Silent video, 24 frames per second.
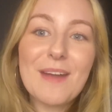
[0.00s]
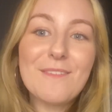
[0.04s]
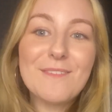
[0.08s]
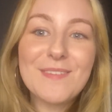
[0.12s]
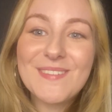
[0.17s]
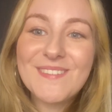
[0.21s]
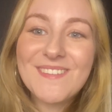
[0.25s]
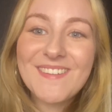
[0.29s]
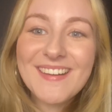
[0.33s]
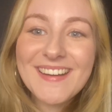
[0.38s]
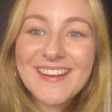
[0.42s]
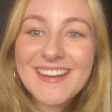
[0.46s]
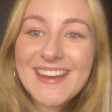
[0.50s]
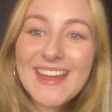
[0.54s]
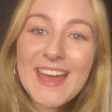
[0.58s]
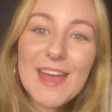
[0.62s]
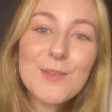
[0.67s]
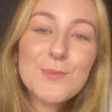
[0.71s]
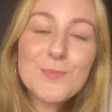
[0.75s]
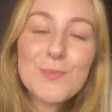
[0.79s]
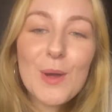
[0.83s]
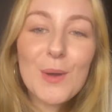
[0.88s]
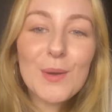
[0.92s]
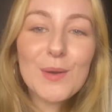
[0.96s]
everyone
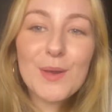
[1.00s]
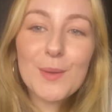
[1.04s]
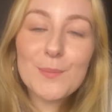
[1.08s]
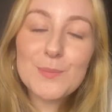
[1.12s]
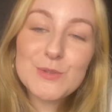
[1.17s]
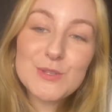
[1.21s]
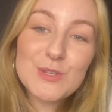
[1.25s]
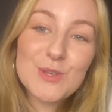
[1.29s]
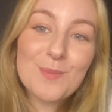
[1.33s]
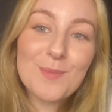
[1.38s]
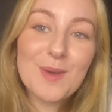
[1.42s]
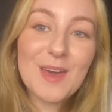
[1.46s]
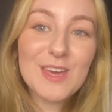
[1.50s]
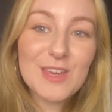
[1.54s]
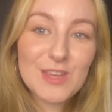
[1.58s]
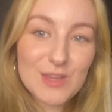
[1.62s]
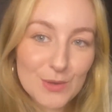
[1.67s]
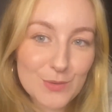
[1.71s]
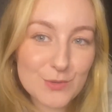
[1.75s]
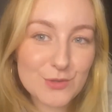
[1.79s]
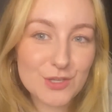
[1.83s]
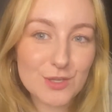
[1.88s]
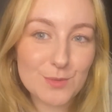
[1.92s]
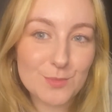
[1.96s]
and welcome to my
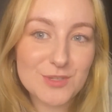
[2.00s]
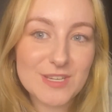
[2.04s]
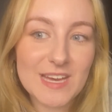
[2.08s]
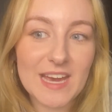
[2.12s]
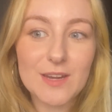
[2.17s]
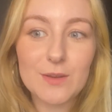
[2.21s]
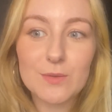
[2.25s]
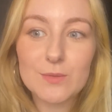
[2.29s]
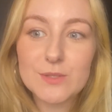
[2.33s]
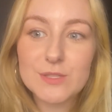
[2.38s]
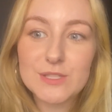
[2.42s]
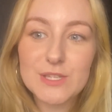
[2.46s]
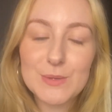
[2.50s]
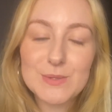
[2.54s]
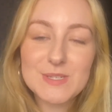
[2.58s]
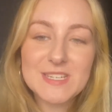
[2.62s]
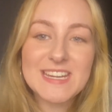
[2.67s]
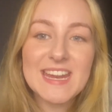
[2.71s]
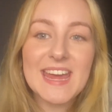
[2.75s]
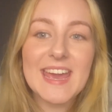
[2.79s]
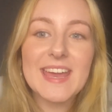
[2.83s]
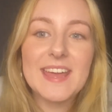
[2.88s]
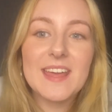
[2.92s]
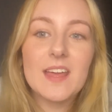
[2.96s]
YouTube channel. So
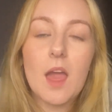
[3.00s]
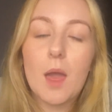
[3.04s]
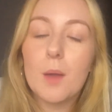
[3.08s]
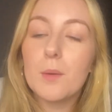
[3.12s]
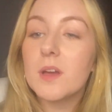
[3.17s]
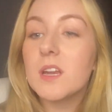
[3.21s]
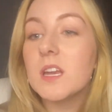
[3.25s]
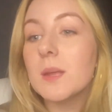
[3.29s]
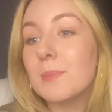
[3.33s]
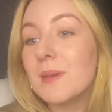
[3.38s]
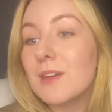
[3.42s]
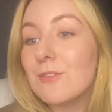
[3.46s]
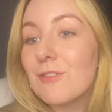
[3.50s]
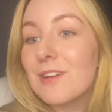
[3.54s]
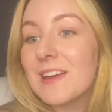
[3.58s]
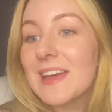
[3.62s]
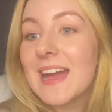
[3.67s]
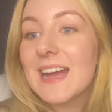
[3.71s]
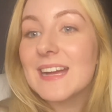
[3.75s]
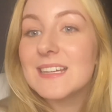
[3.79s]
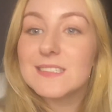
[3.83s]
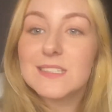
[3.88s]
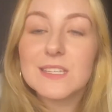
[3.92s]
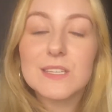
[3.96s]
today I'm going to be
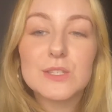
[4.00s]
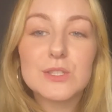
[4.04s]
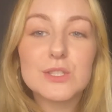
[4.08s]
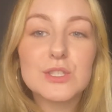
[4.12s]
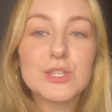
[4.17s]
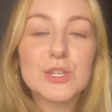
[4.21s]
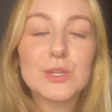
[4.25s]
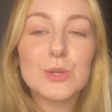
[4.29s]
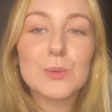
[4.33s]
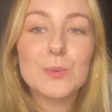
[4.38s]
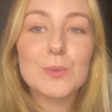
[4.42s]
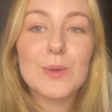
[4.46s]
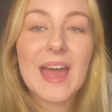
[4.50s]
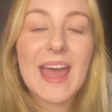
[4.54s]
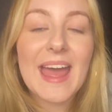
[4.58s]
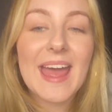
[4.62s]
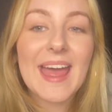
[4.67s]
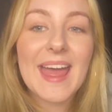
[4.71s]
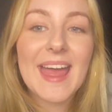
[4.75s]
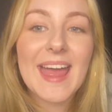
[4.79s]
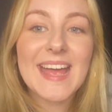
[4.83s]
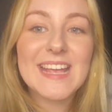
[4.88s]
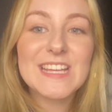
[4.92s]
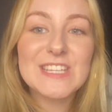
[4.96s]
reacting to
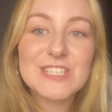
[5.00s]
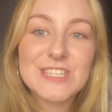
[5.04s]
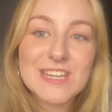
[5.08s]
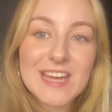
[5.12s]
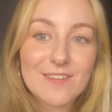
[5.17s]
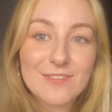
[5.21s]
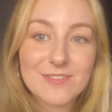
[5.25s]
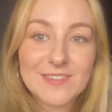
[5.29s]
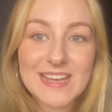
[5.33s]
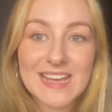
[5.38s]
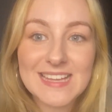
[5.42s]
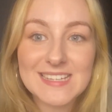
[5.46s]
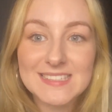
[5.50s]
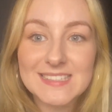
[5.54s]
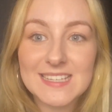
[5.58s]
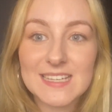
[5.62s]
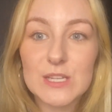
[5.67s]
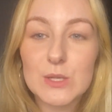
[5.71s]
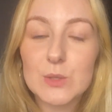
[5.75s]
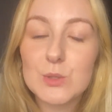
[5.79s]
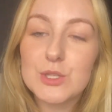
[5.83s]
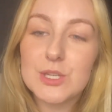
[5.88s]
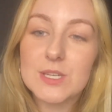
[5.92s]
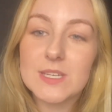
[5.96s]
Geoff
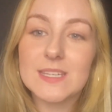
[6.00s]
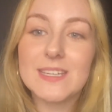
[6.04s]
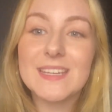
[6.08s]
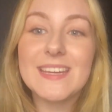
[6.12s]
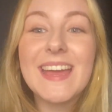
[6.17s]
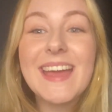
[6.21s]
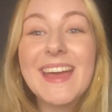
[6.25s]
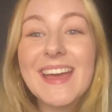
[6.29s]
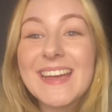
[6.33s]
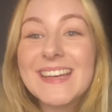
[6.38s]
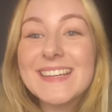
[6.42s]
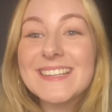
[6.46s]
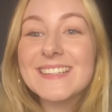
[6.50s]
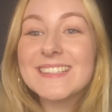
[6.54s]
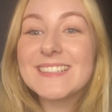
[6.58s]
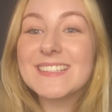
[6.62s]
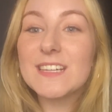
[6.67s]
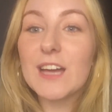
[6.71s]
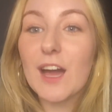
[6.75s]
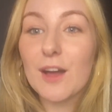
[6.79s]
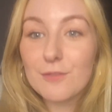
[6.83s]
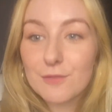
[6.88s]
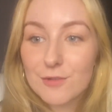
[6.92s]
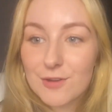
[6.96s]
Castellucci
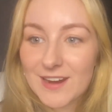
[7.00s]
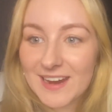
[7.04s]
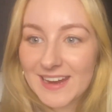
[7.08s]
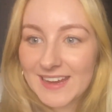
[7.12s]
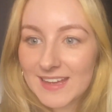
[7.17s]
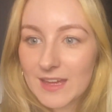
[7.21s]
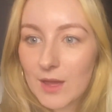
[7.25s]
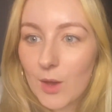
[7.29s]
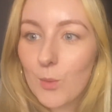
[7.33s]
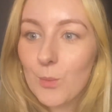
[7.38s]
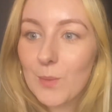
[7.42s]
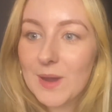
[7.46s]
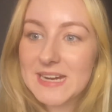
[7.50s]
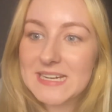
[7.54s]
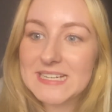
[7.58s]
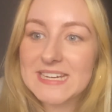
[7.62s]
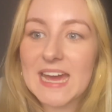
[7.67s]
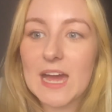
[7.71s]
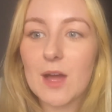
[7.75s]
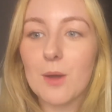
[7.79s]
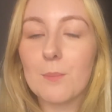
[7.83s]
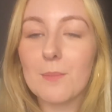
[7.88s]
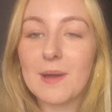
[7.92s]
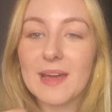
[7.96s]
covering Way
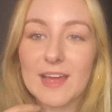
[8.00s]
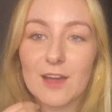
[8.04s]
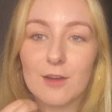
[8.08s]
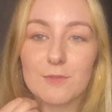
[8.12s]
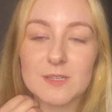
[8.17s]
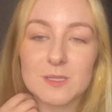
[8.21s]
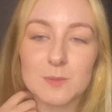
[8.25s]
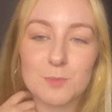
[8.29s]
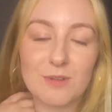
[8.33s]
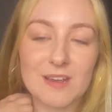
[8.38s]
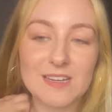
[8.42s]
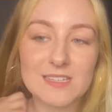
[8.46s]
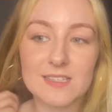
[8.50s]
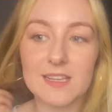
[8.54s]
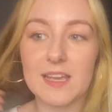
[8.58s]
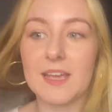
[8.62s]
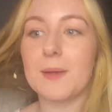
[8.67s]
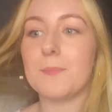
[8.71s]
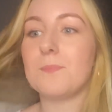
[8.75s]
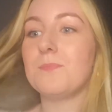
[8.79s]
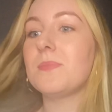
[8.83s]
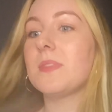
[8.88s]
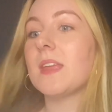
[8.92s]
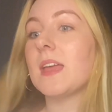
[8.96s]
Down by Elvis
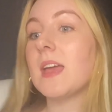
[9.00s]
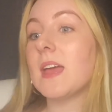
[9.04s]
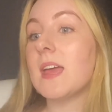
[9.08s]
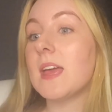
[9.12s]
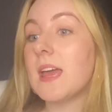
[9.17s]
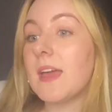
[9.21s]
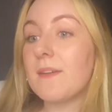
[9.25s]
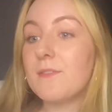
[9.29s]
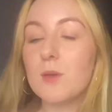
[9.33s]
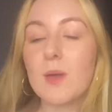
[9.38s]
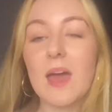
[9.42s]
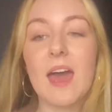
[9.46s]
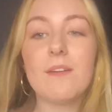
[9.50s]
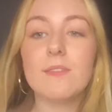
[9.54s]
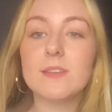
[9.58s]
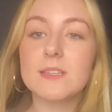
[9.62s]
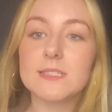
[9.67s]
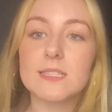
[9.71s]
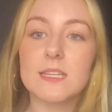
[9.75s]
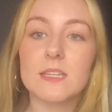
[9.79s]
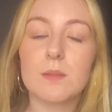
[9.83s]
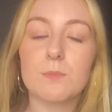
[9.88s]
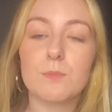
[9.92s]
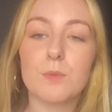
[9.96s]
Presley. If you haven't
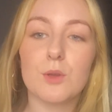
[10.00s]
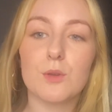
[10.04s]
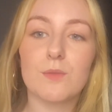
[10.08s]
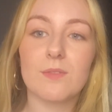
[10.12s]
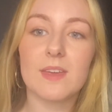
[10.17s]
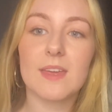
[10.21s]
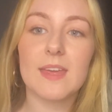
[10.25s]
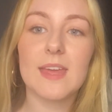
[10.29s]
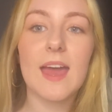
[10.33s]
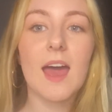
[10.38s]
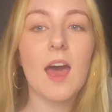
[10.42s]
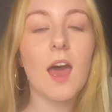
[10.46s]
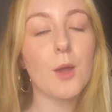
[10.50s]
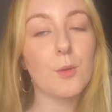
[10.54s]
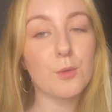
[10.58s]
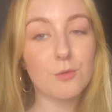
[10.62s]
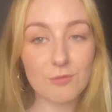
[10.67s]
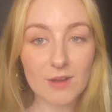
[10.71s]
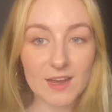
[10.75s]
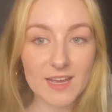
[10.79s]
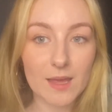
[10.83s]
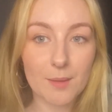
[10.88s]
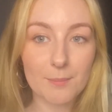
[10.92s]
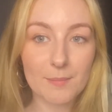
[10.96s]
seen the movie yet, I would
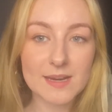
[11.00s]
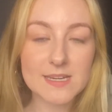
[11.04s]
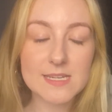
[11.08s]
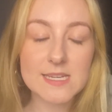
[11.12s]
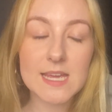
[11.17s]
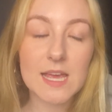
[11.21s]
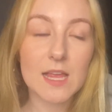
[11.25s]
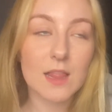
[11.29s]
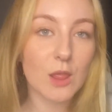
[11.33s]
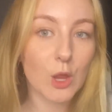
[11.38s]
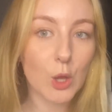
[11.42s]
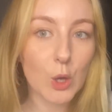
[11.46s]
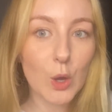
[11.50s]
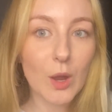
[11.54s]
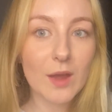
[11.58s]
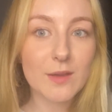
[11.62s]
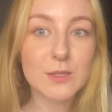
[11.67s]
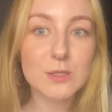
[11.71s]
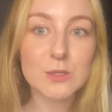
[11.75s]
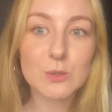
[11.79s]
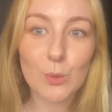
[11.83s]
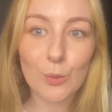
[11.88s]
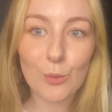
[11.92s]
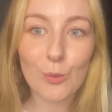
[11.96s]
recommend it a lot. I
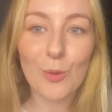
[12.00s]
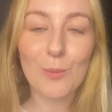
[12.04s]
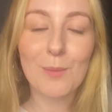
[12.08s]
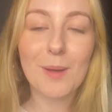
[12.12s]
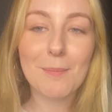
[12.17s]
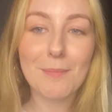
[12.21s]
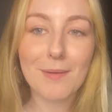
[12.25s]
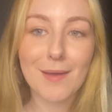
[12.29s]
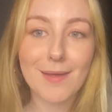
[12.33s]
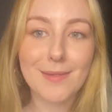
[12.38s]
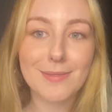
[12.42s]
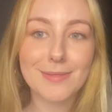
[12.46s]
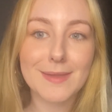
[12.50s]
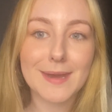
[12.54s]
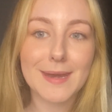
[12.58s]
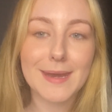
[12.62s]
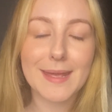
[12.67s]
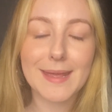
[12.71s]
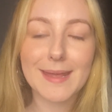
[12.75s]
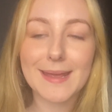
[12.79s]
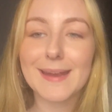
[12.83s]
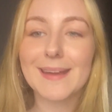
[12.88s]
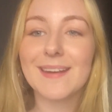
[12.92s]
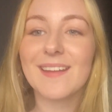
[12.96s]
saw it on my
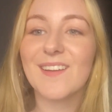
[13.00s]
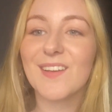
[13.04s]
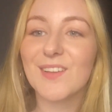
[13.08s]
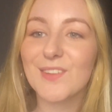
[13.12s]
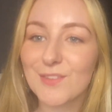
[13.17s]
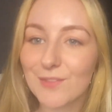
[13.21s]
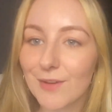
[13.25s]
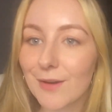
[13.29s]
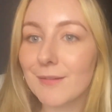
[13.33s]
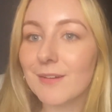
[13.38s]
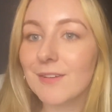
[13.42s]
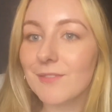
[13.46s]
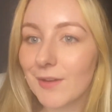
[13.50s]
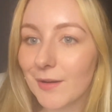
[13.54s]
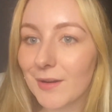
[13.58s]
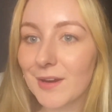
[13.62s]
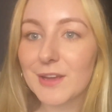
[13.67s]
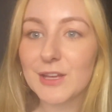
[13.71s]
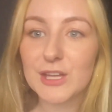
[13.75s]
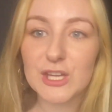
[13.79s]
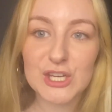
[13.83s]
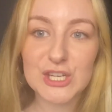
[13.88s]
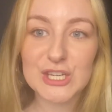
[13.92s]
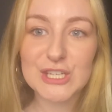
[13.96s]
birthday and it was very, very
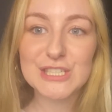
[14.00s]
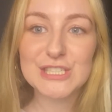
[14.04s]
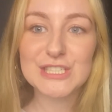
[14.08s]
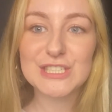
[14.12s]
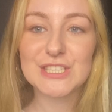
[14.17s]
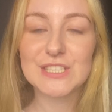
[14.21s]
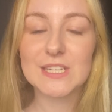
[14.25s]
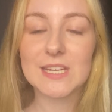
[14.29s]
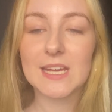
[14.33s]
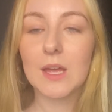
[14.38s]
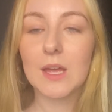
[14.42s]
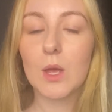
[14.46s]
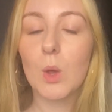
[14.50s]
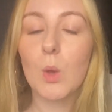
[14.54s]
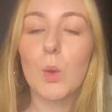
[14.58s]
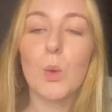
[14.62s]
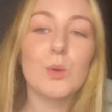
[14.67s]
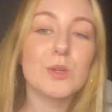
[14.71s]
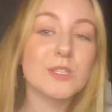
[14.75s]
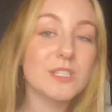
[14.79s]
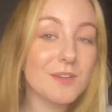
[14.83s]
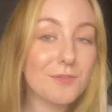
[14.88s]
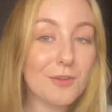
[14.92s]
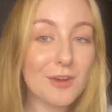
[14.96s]
good.
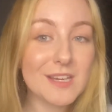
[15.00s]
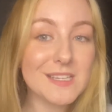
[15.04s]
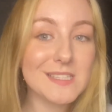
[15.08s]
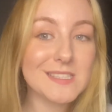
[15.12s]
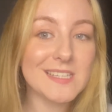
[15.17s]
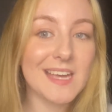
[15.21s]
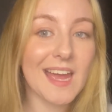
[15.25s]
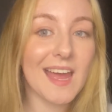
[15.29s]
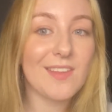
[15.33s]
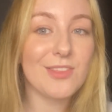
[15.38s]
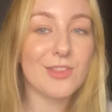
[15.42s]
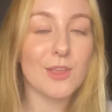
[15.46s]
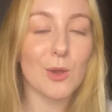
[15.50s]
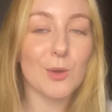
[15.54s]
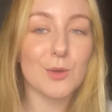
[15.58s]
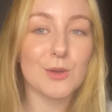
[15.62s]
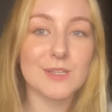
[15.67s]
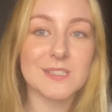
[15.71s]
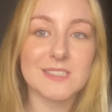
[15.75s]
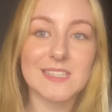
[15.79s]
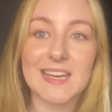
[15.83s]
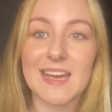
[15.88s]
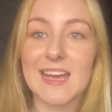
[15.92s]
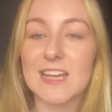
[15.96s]
Also very sad though,
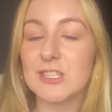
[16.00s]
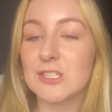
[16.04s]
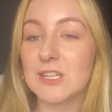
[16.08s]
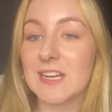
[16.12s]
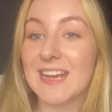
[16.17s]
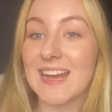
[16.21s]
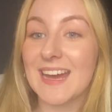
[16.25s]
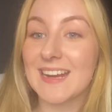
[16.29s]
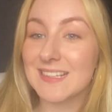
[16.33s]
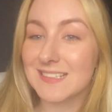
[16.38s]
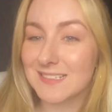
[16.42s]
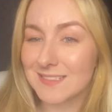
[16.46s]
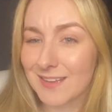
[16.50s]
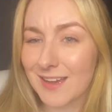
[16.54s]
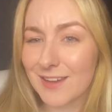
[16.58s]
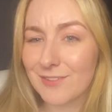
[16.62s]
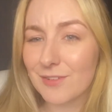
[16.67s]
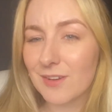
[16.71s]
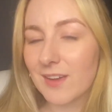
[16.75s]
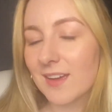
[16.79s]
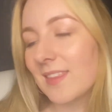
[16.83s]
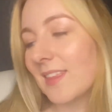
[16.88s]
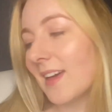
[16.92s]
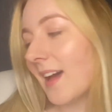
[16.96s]
because he actually had his life
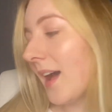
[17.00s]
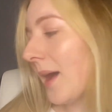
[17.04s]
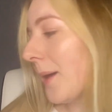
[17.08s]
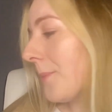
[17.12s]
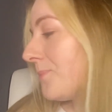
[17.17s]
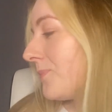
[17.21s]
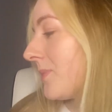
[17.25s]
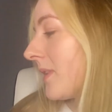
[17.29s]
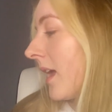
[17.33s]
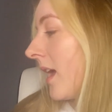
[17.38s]
like that.